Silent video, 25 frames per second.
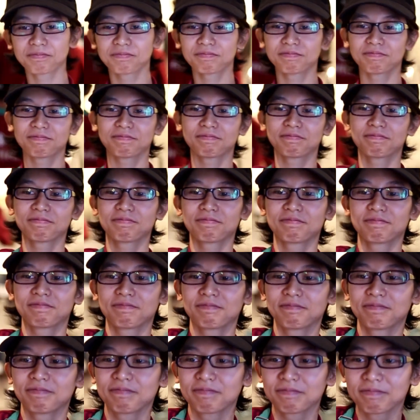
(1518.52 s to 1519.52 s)
and you.
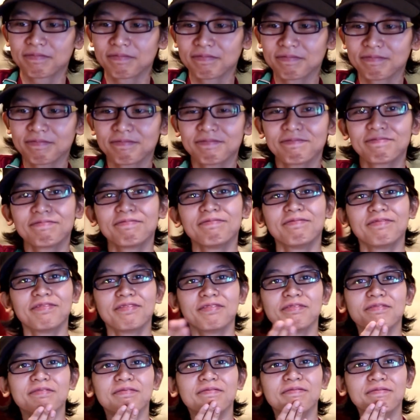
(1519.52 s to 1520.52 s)
It becomes
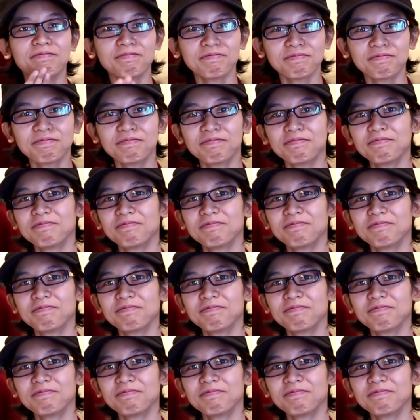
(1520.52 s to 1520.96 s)
very intimate.